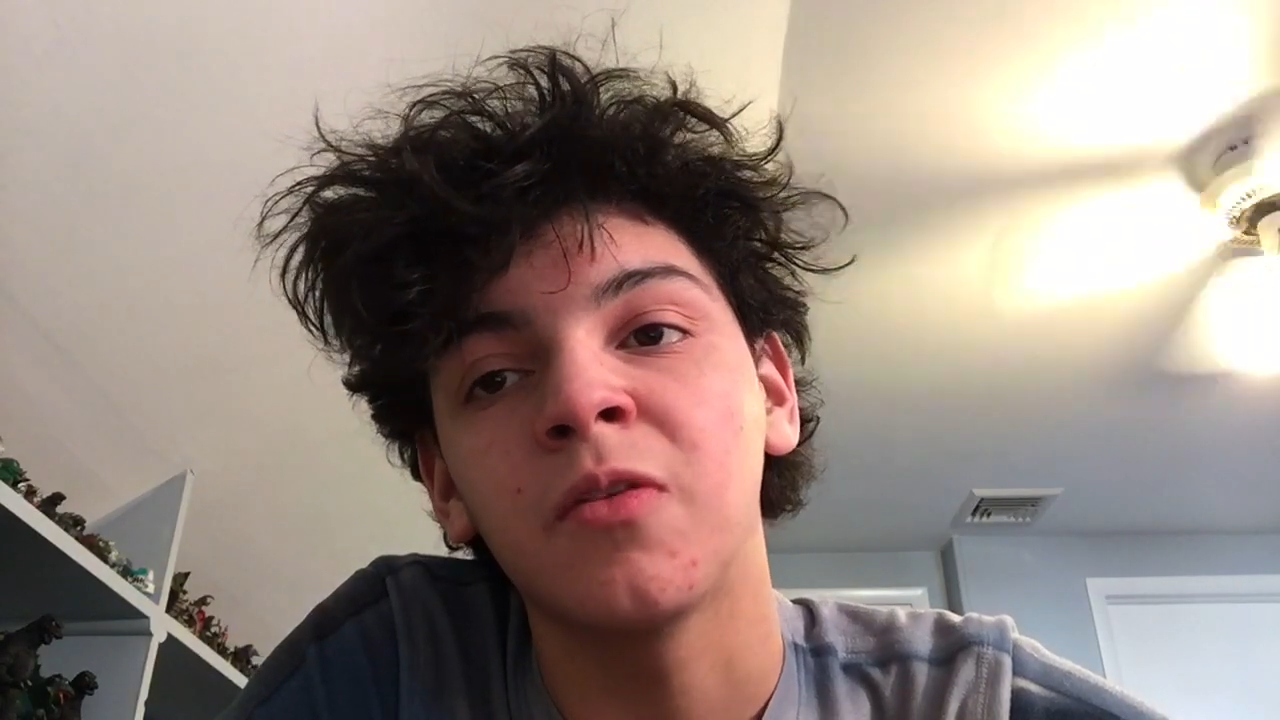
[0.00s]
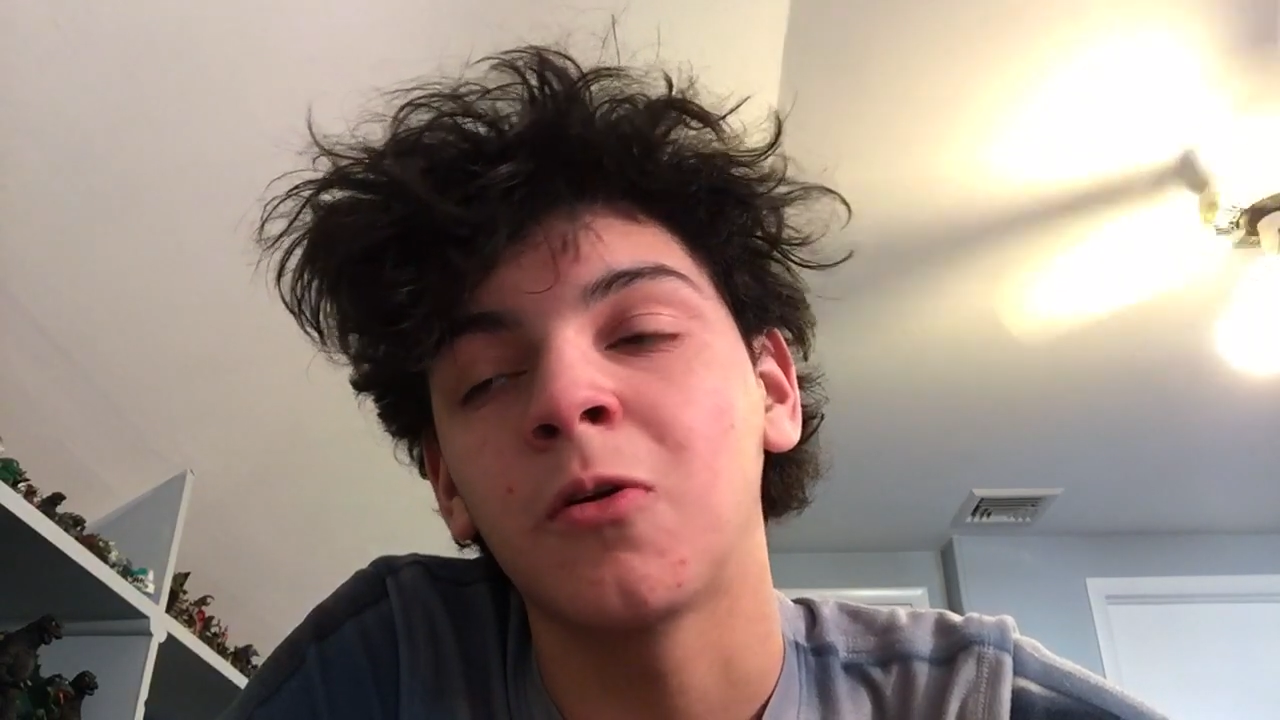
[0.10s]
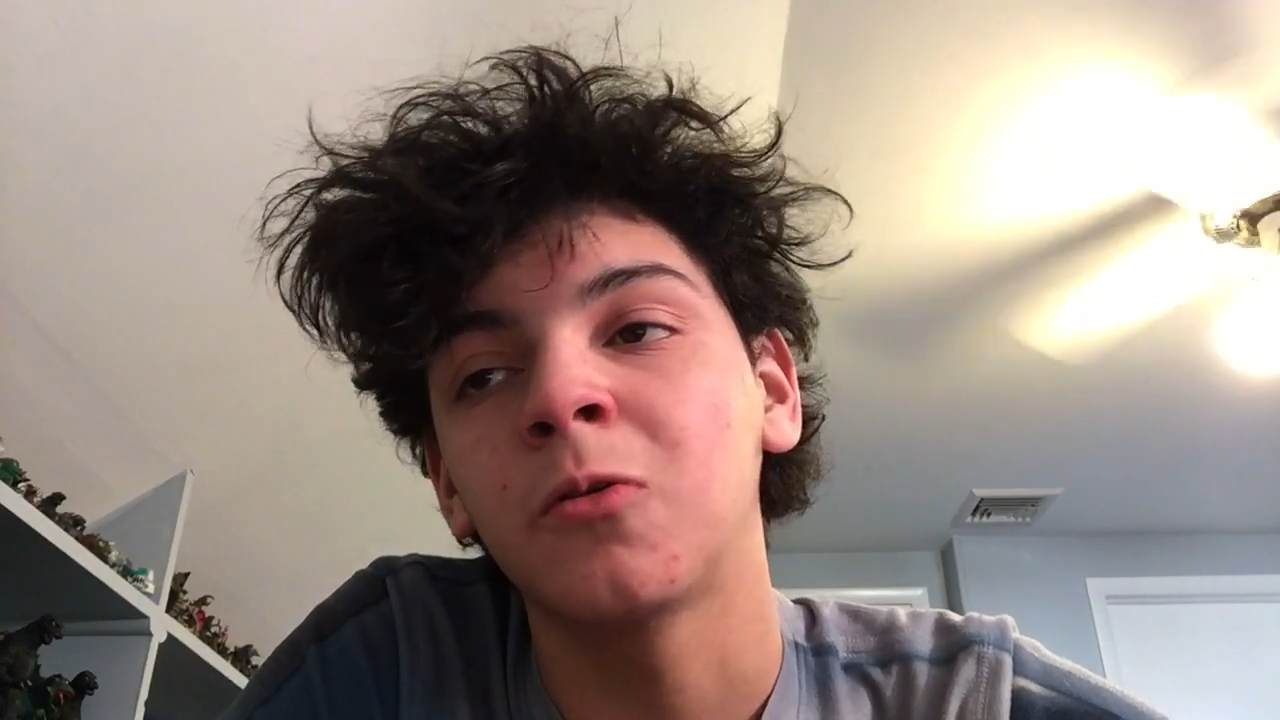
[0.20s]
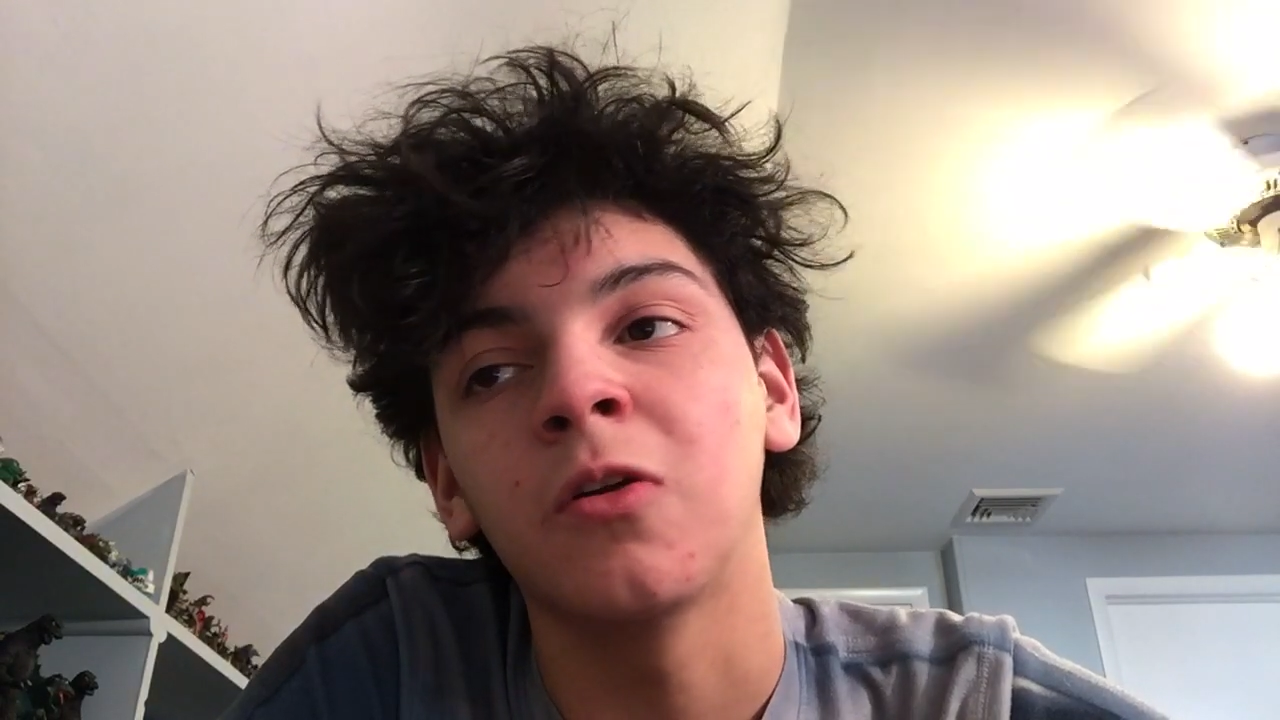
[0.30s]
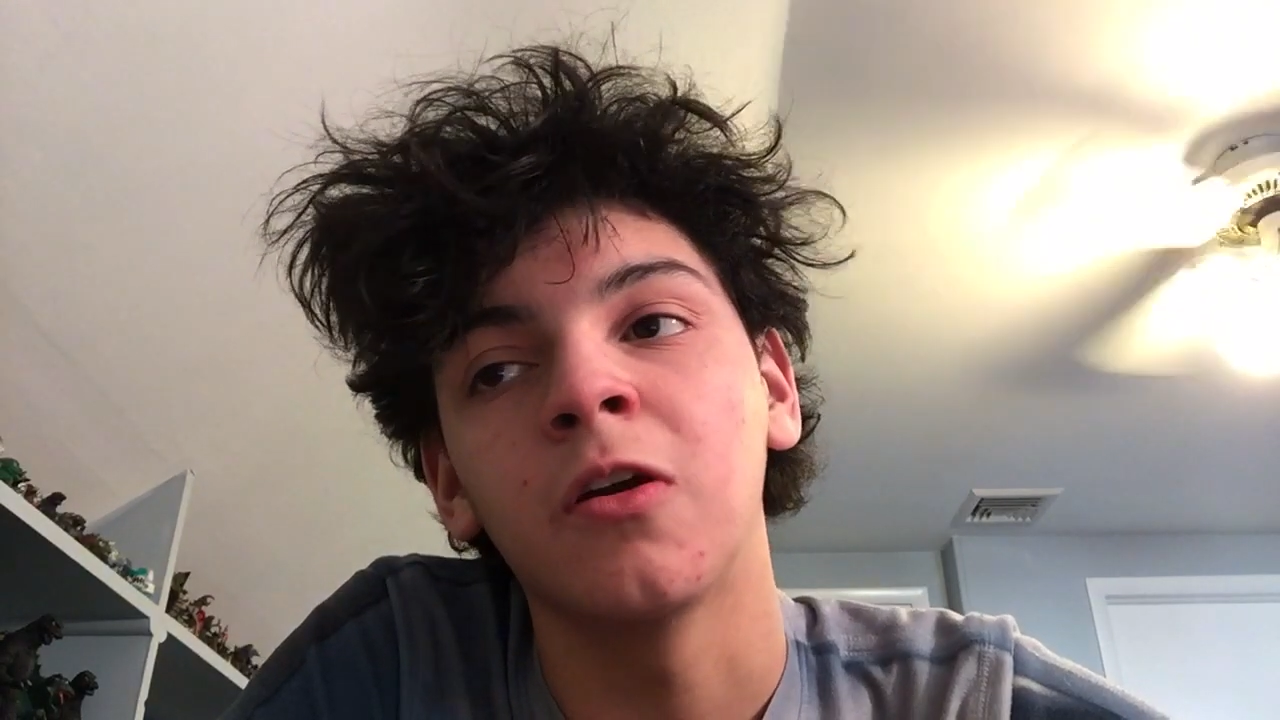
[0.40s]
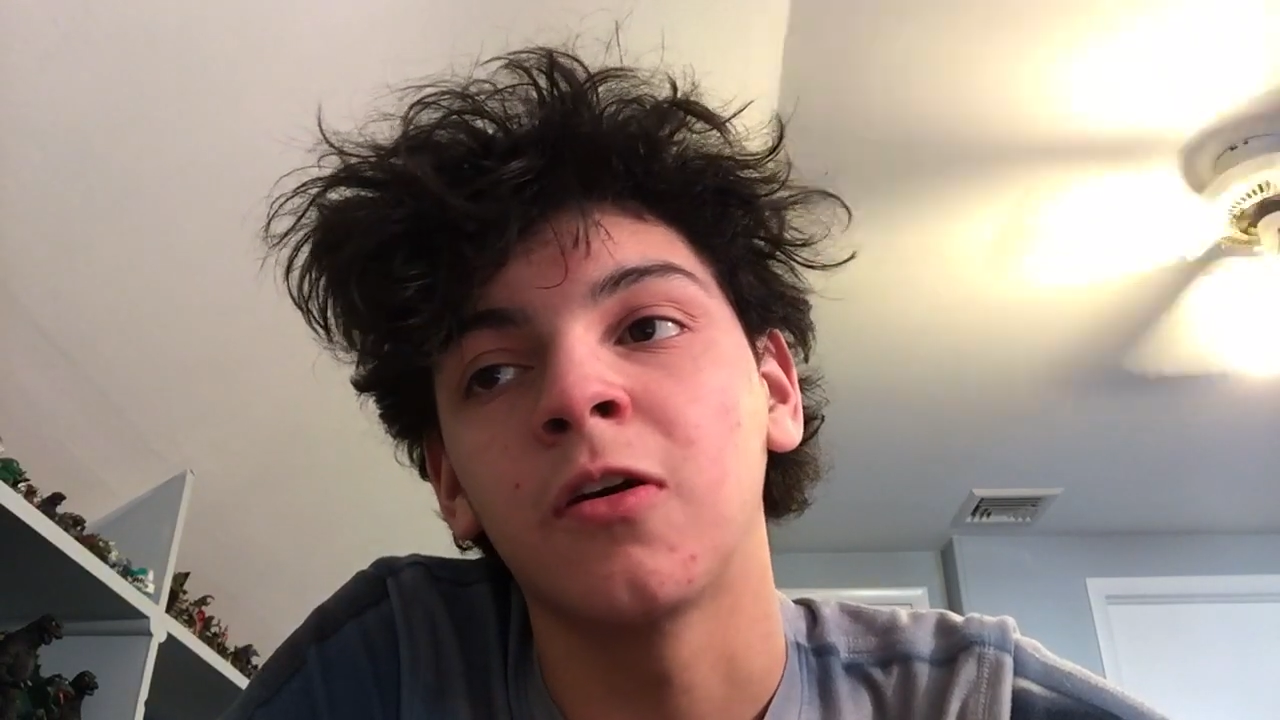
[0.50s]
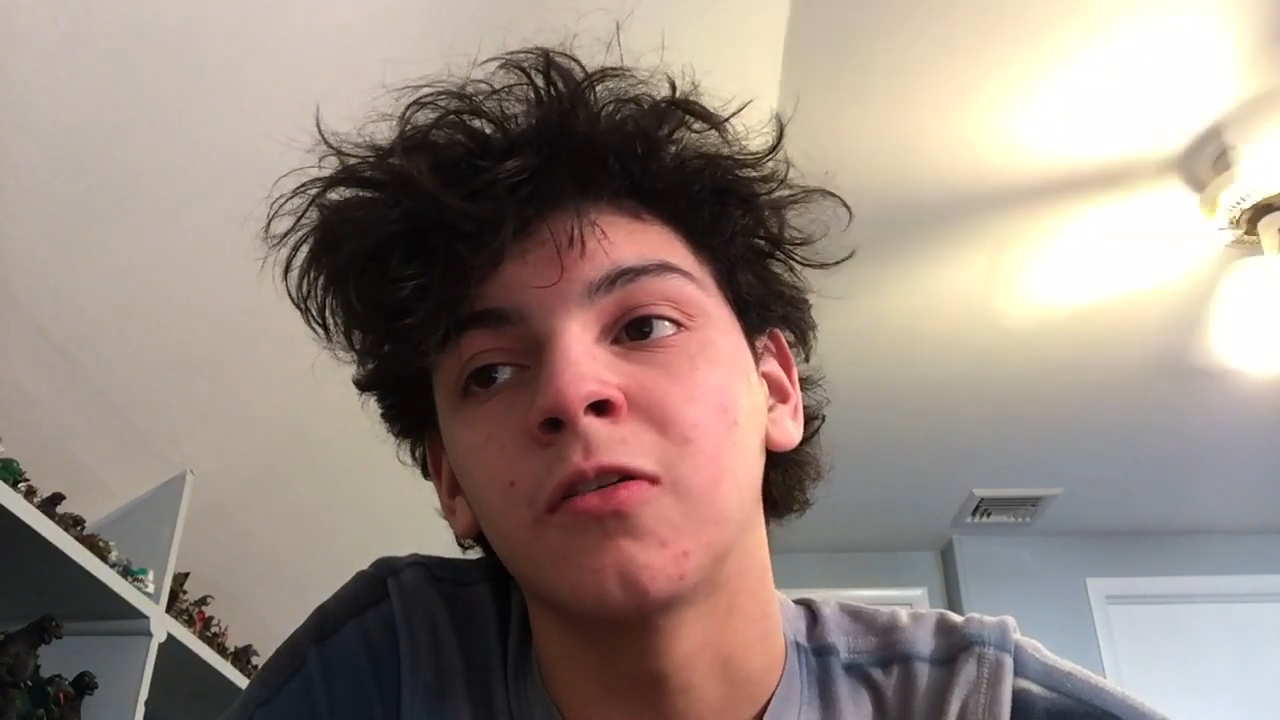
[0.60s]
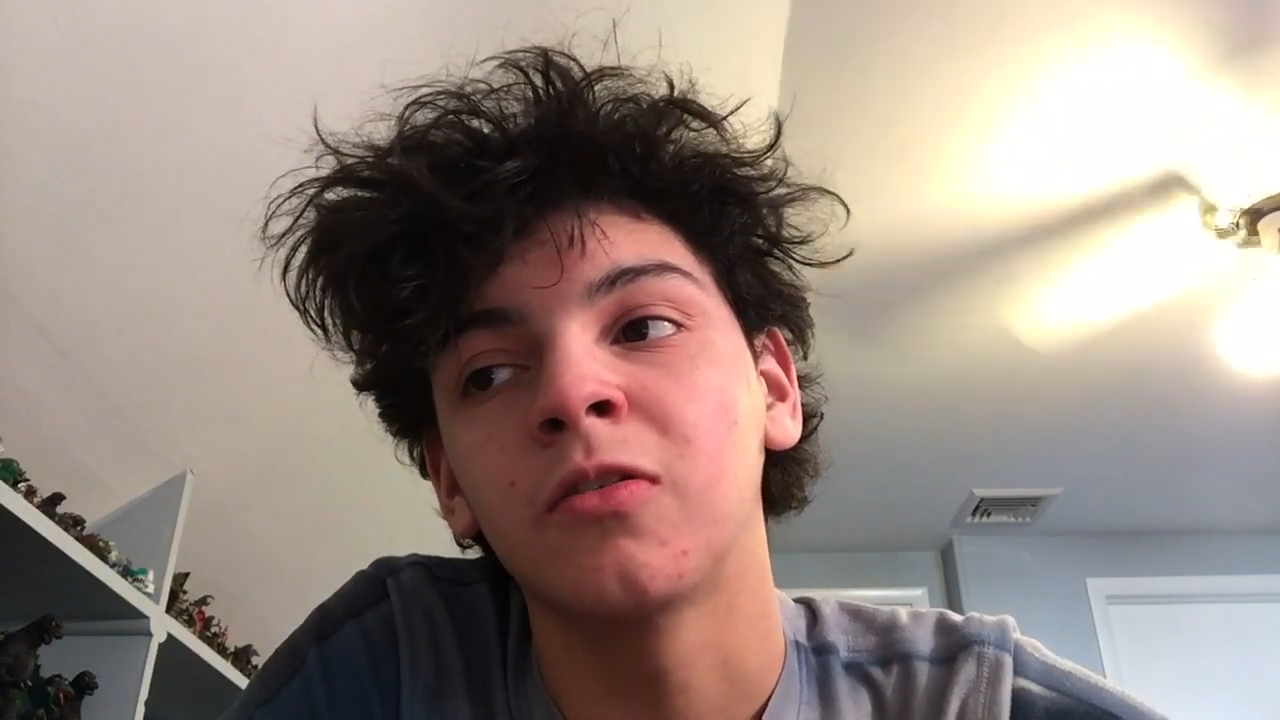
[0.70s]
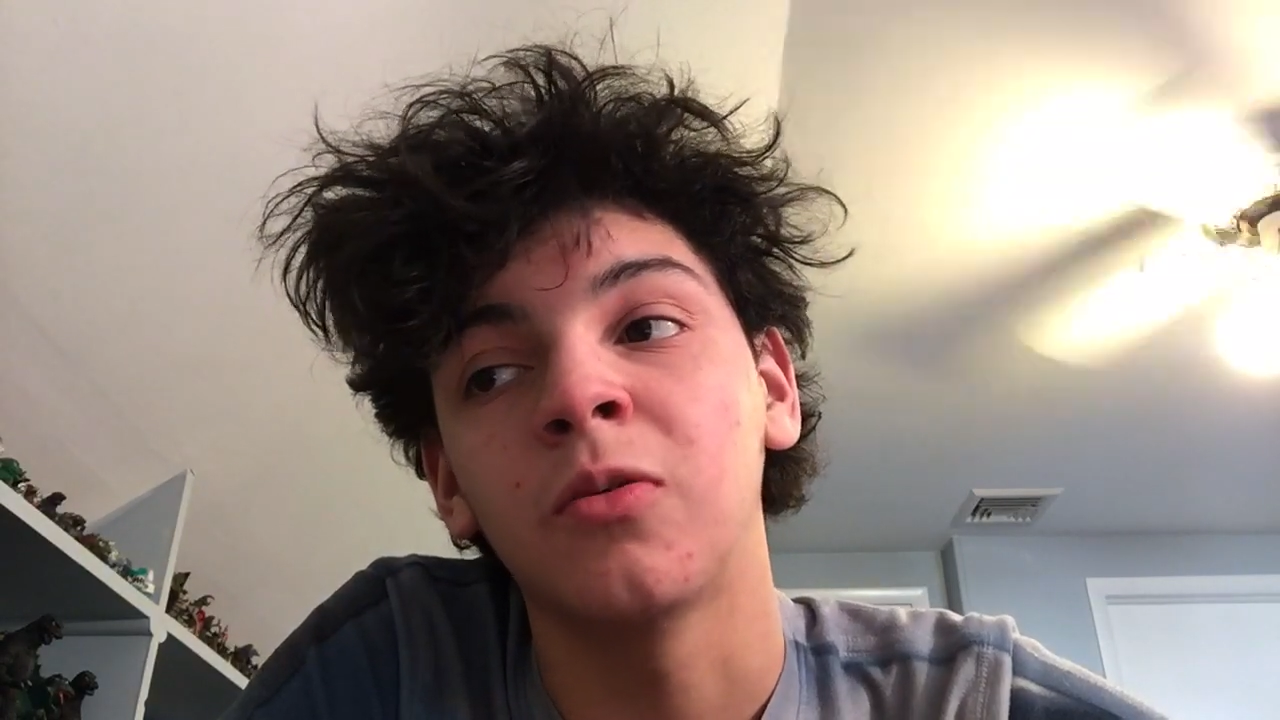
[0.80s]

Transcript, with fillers: Oh yeah,